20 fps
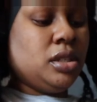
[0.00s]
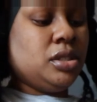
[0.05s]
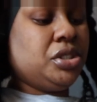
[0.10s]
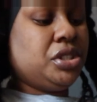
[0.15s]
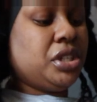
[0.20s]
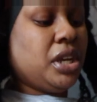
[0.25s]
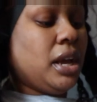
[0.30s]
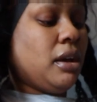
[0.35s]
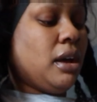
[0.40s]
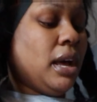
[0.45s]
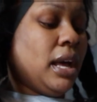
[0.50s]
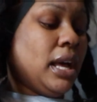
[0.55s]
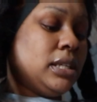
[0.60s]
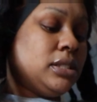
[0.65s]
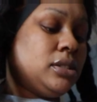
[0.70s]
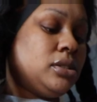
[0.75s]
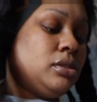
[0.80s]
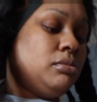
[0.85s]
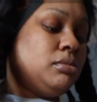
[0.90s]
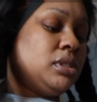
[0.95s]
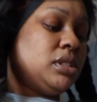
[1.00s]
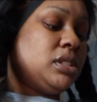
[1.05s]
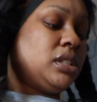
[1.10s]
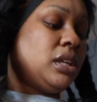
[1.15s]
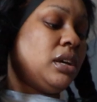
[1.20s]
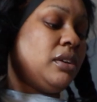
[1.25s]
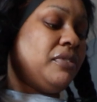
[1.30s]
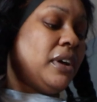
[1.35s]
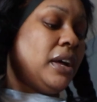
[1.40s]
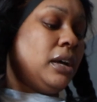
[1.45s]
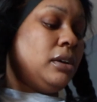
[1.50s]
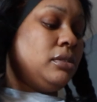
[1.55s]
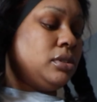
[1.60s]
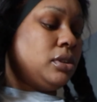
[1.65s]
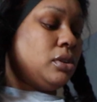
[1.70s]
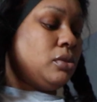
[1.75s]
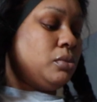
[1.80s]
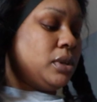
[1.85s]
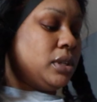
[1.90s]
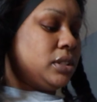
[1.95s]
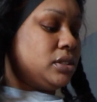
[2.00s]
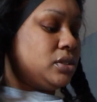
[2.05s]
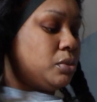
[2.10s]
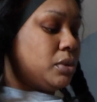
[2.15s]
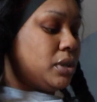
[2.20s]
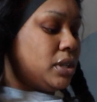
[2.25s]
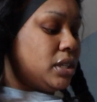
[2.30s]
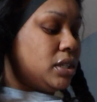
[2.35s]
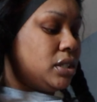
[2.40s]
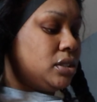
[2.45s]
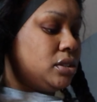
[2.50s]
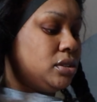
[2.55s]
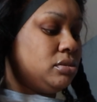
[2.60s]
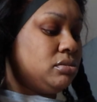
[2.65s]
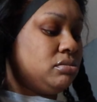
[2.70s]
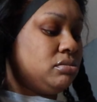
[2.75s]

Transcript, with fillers: Child, I got so much stuff. I don't know what is what.